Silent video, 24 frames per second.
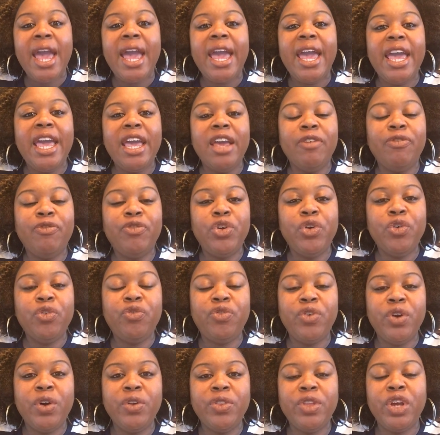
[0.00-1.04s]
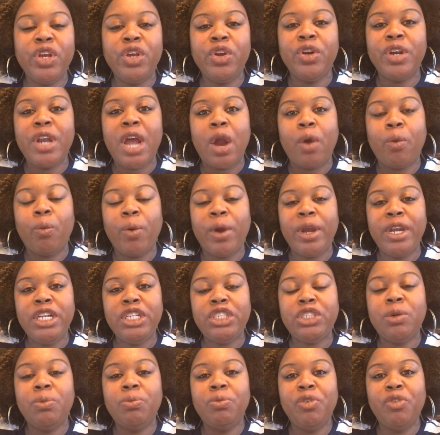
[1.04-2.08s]
If you feel that you're not ready
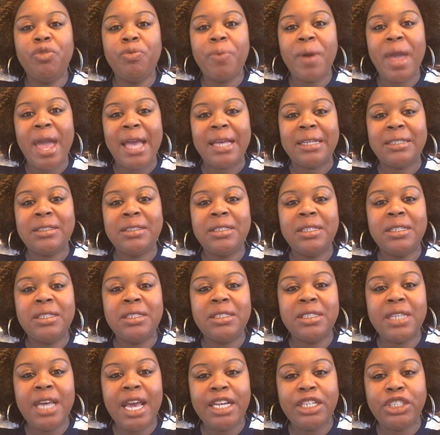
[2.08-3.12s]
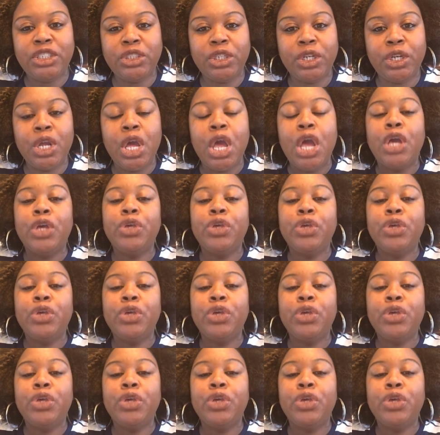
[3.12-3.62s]
to move past this section,